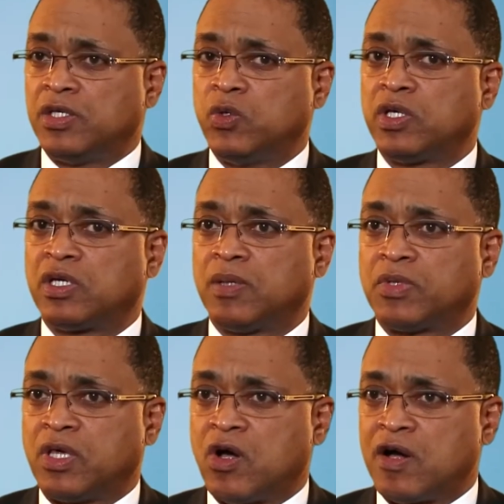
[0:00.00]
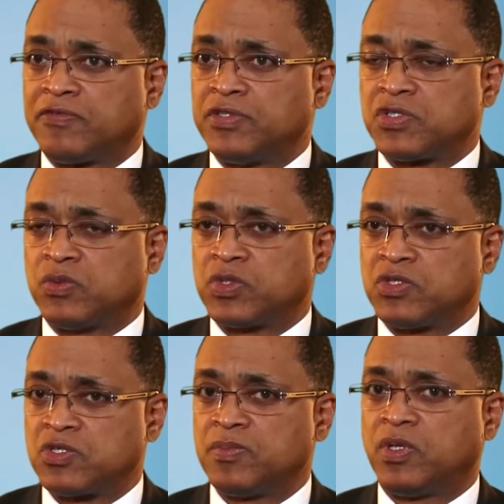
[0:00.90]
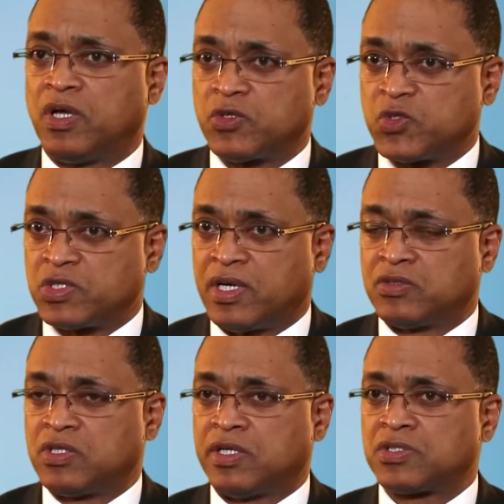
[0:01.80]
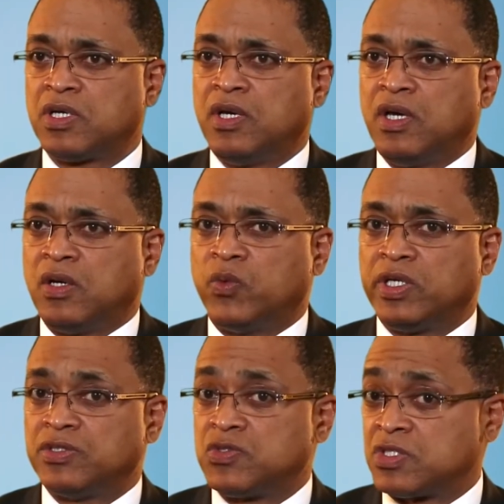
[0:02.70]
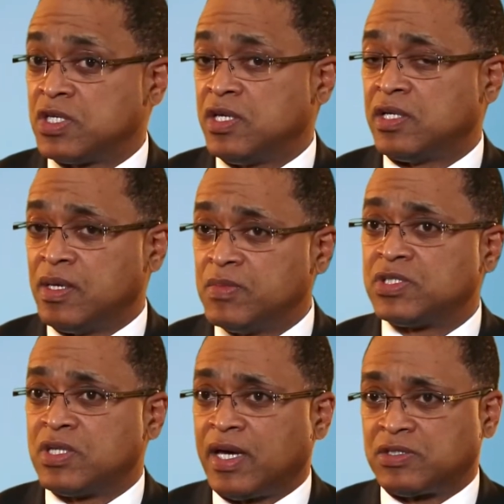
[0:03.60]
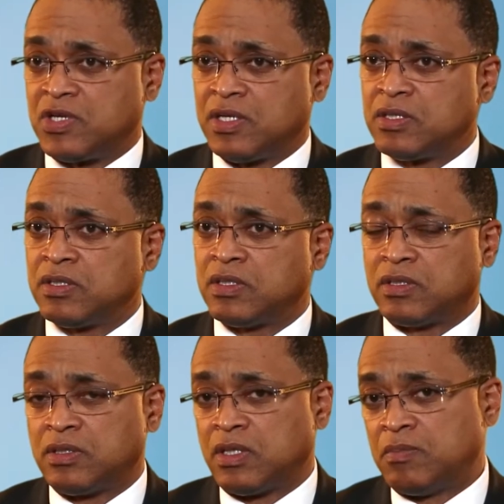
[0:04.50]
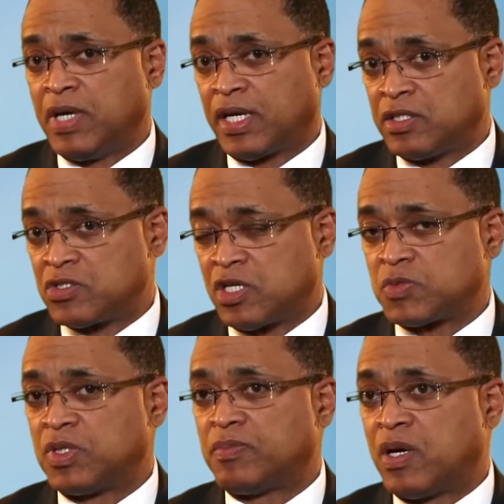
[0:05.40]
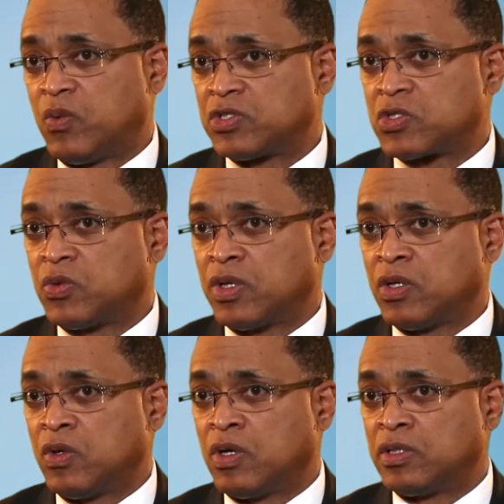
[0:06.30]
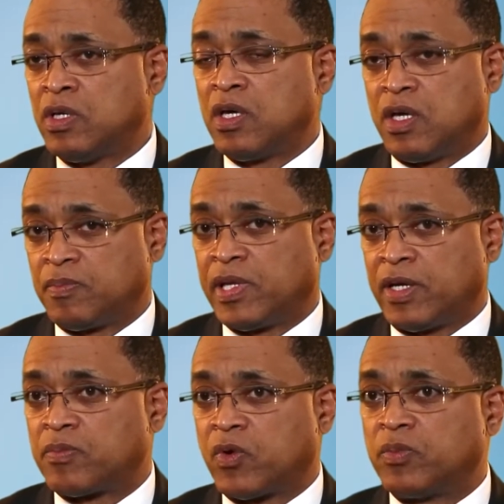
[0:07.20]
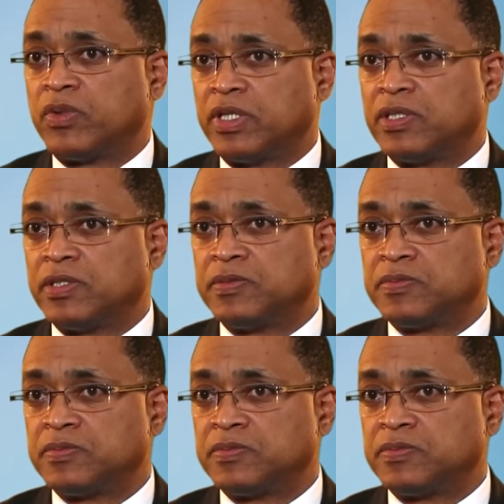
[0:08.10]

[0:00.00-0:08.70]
you can come to the office and with a simple ultrasound test, we can see and image that tendon, make an assessment about what's going on, and plan appropriately.